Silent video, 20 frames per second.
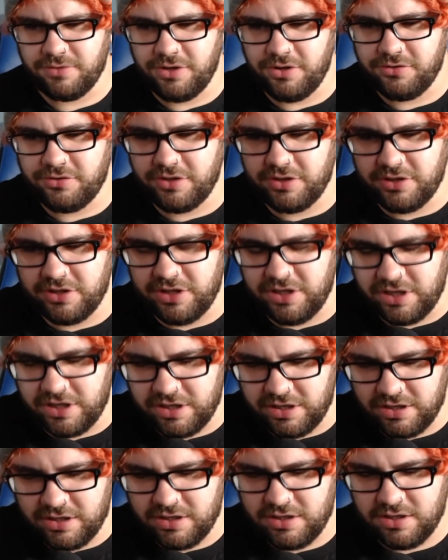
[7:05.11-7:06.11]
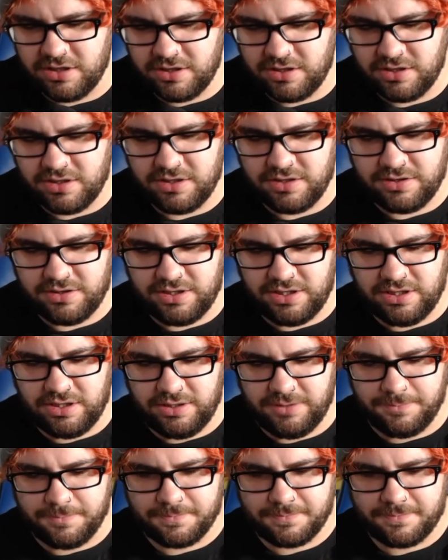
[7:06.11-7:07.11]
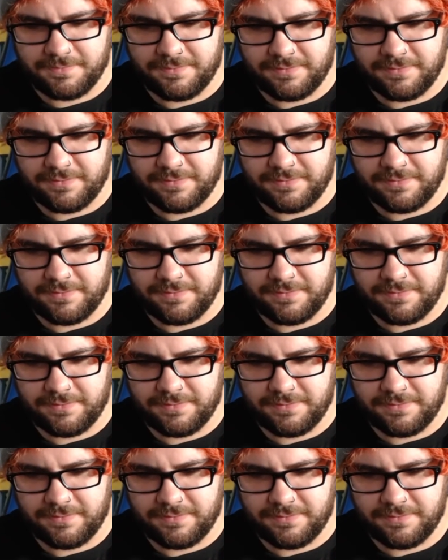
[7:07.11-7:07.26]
We're using the Nintendo